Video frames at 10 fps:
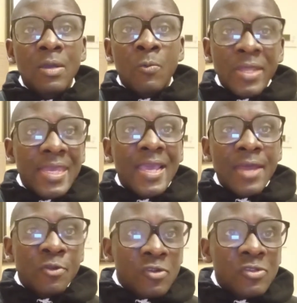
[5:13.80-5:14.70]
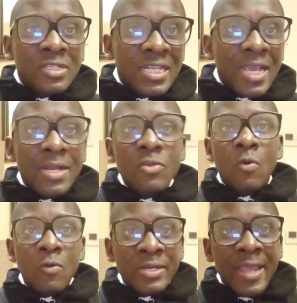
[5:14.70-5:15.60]
where they can also tell
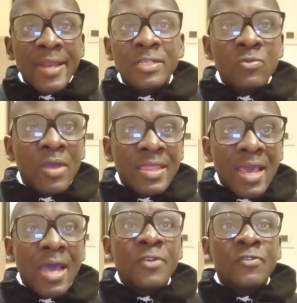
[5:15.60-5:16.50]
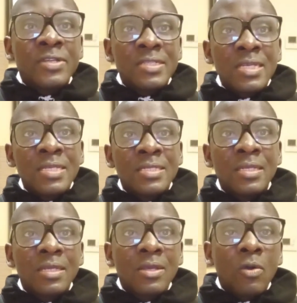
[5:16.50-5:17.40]
you or direct where their address
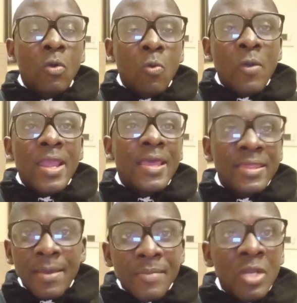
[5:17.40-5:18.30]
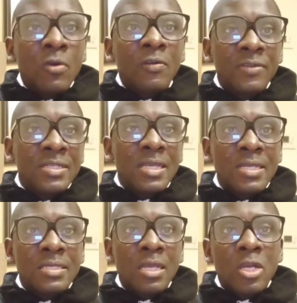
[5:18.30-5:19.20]
is or where their main office
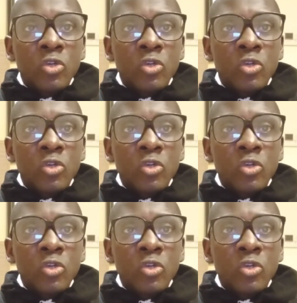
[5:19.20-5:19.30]
is.